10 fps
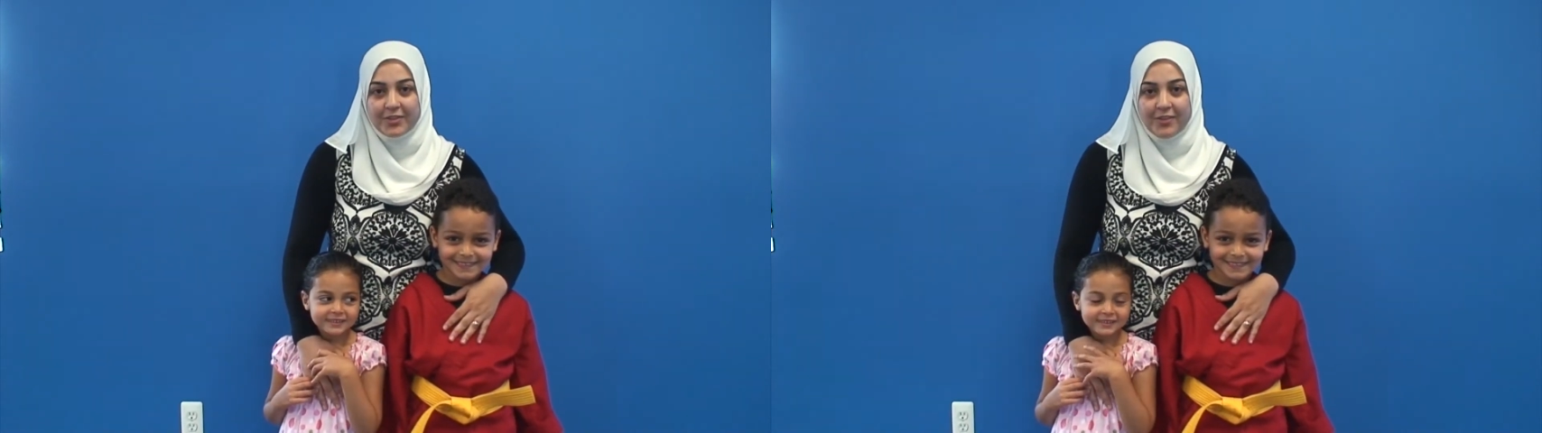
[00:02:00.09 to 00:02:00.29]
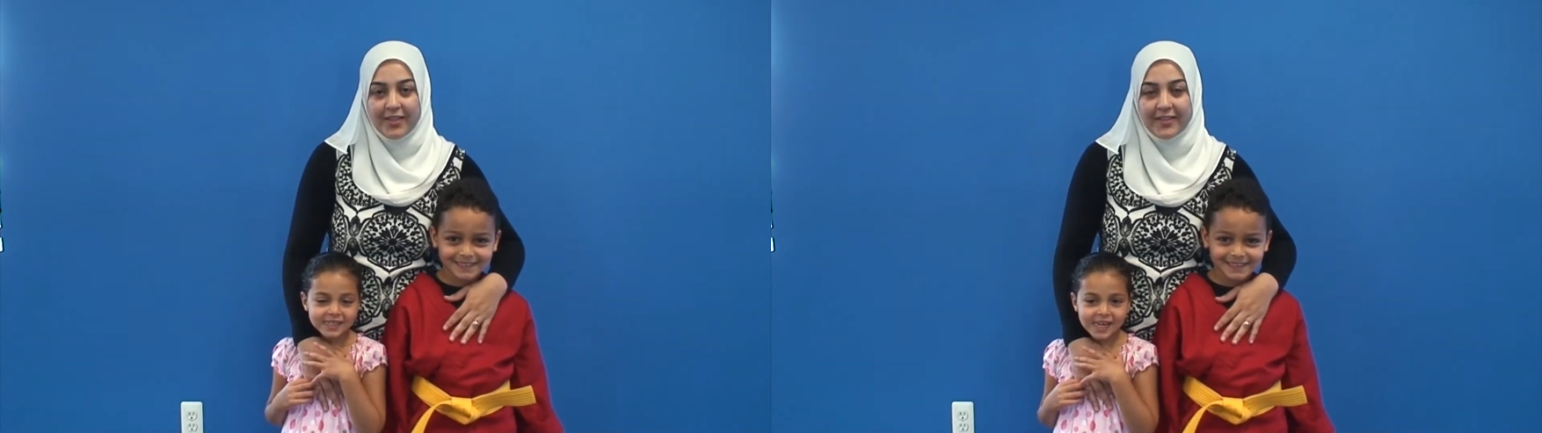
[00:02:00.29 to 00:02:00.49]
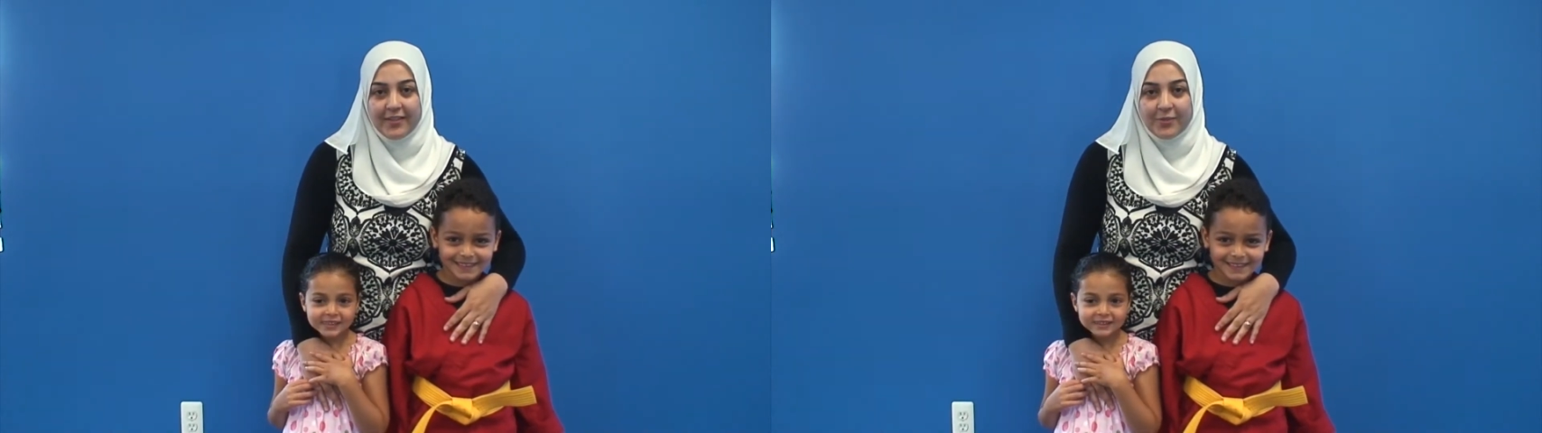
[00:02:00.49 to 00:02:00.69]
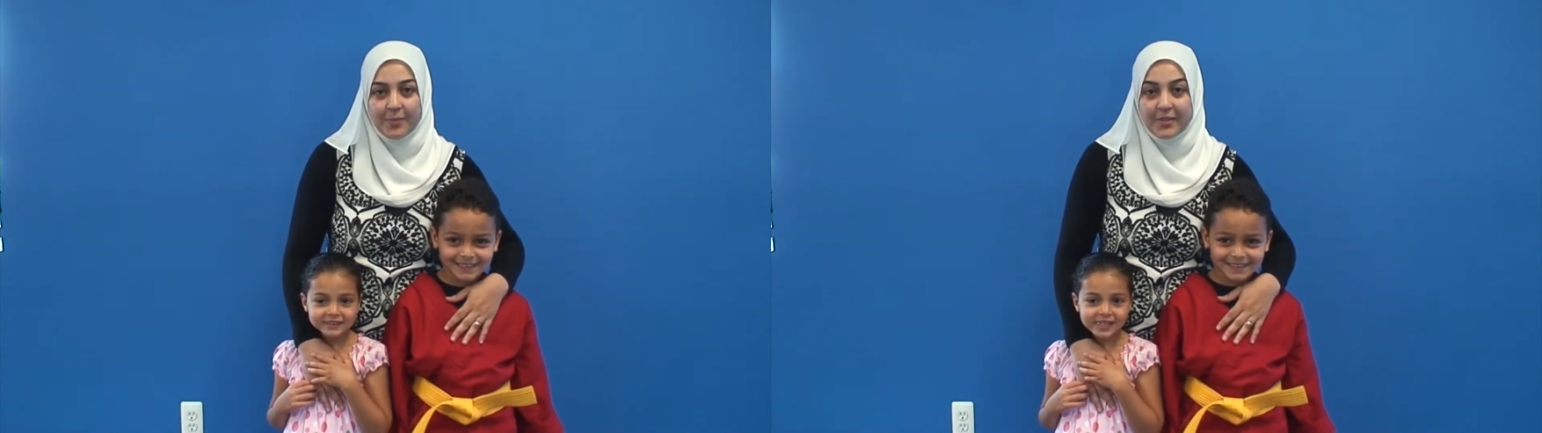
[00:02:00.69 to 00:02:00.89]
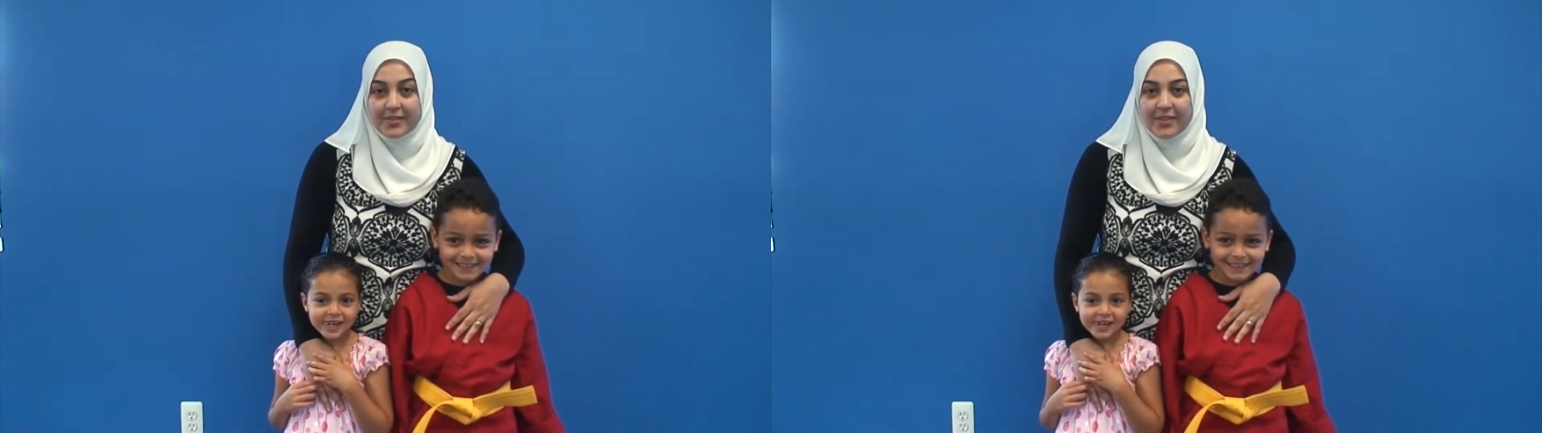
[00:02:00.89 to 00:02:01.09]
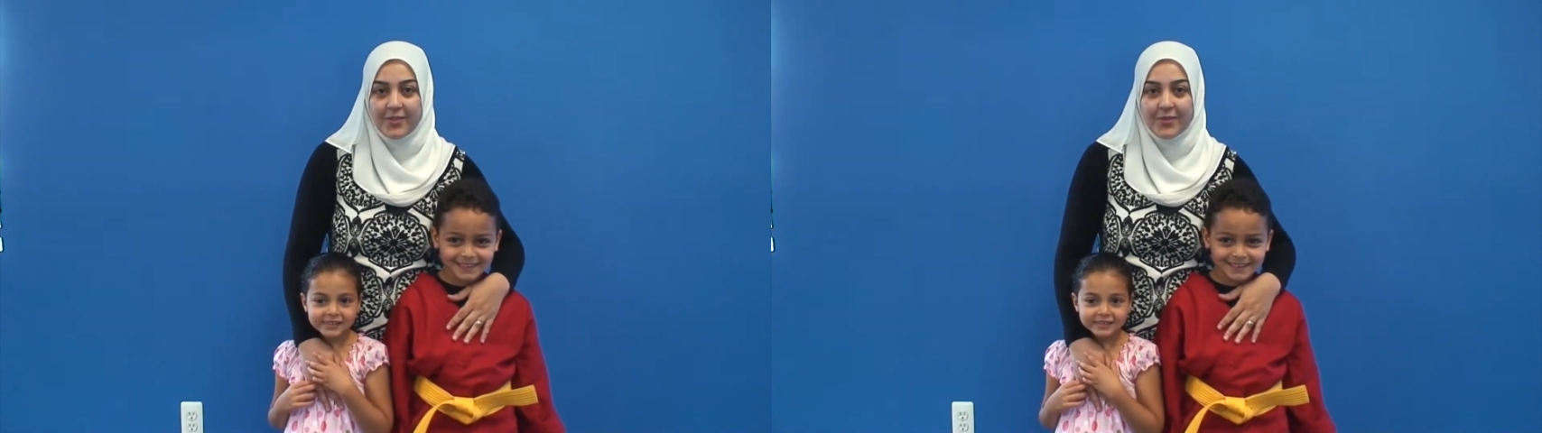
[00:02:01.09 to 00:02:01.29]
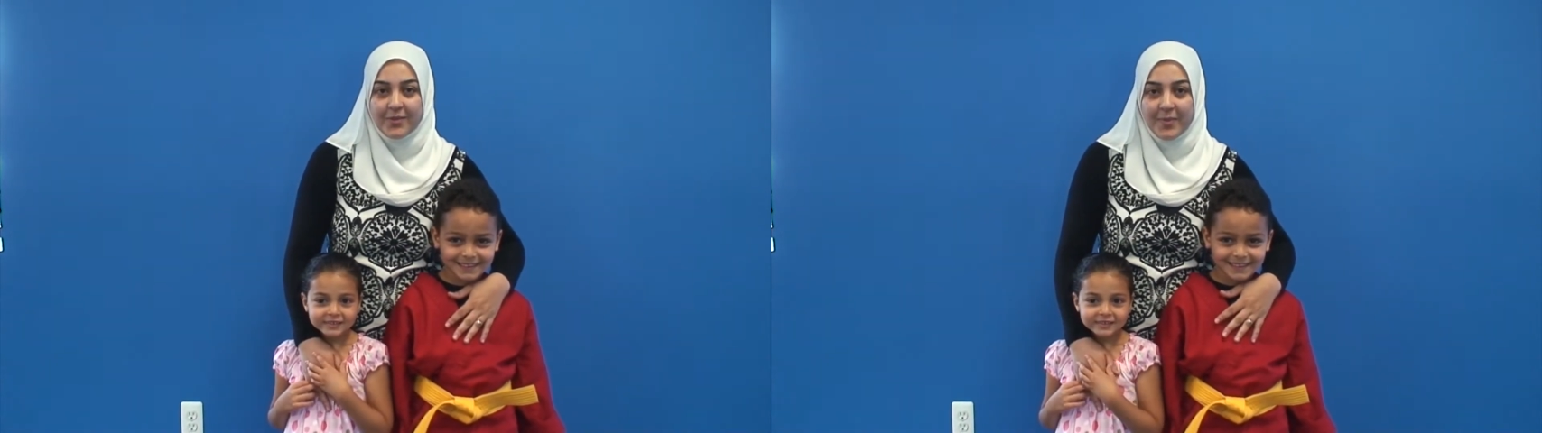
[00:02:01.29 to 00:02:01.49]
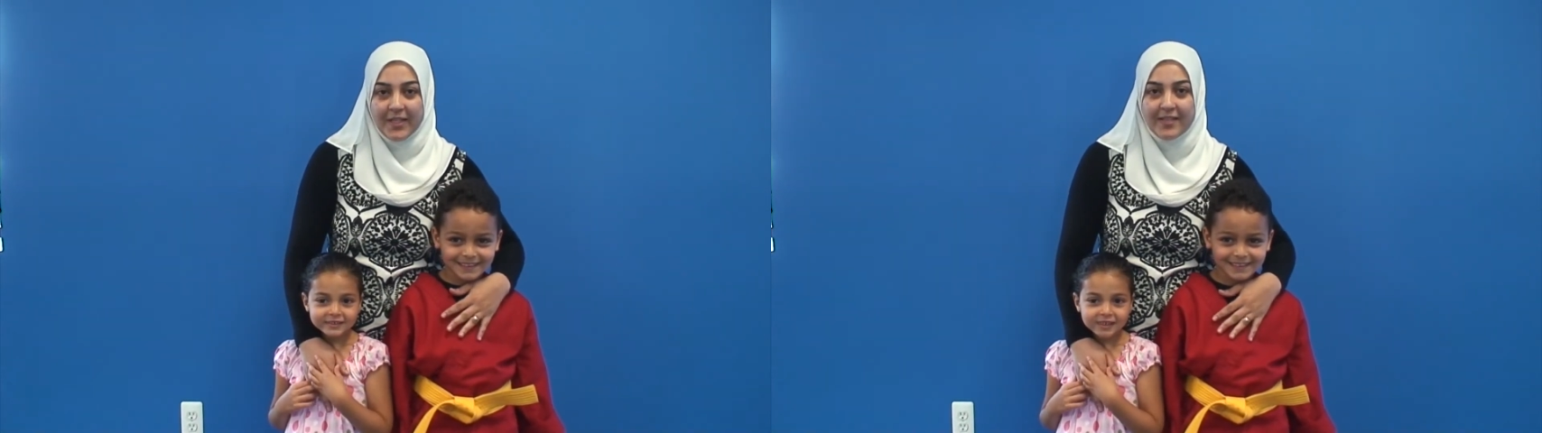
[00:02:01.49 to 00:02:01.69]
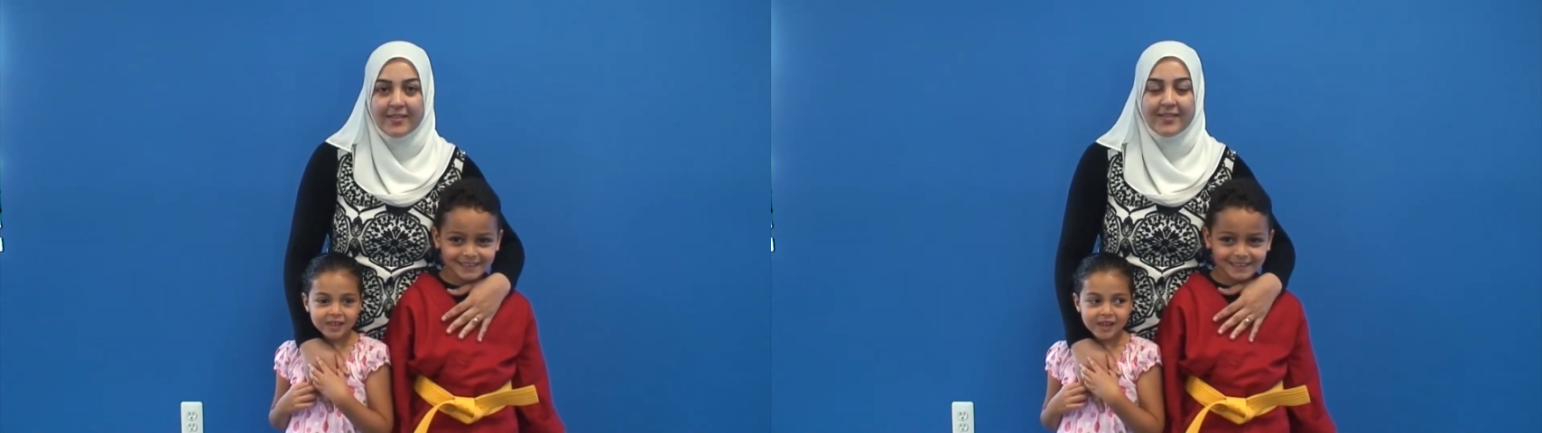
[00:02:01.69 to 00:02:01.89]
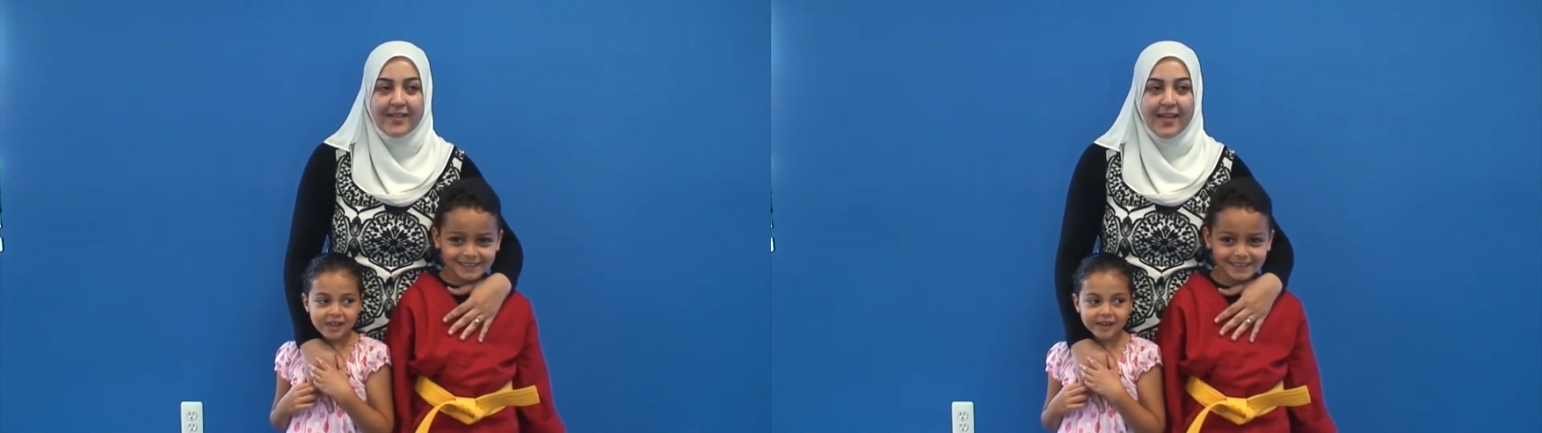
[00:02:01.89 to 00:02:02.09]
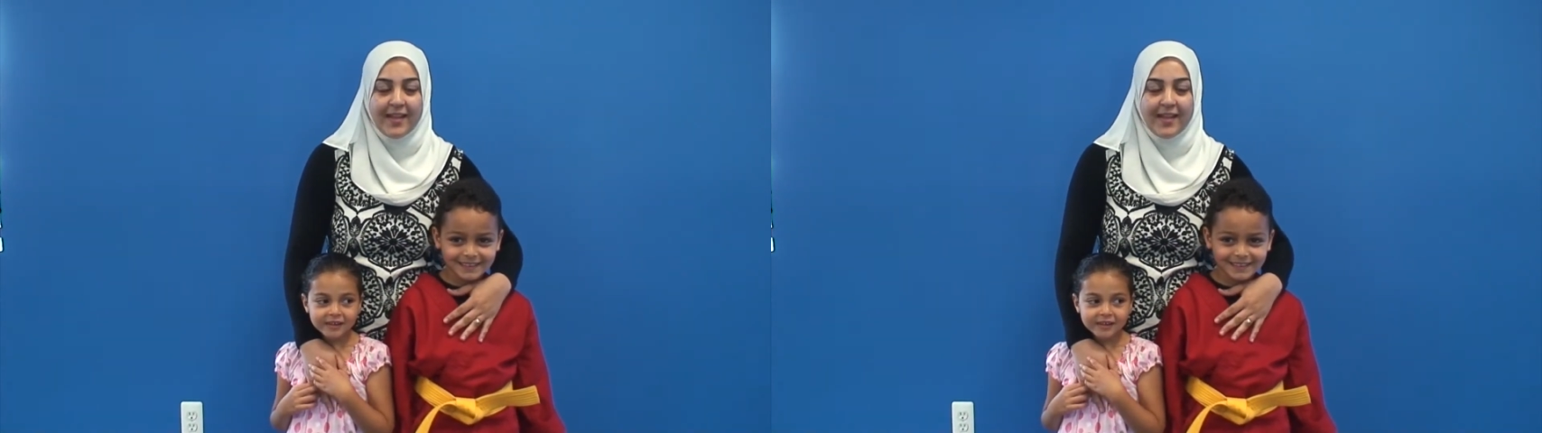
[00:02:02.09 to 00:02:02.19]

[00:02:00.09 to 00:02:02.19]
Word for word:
Speaker 1: karate 3 months ago in Maine, and for